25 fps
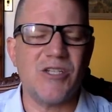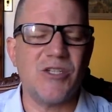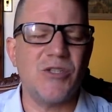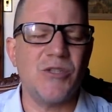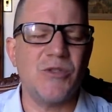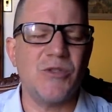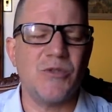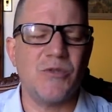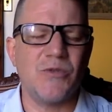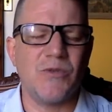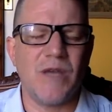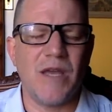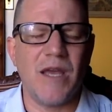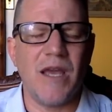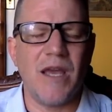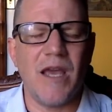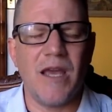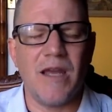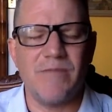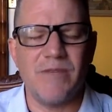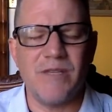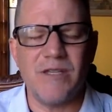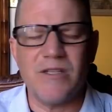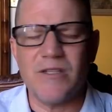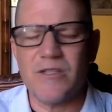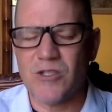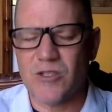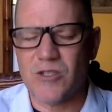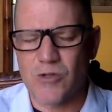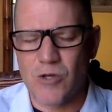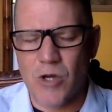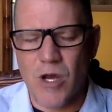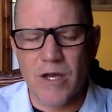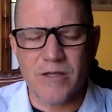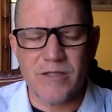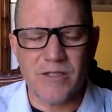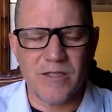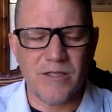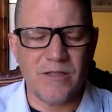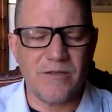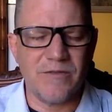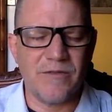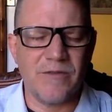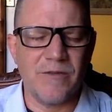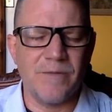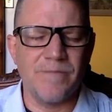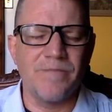you and be destructive.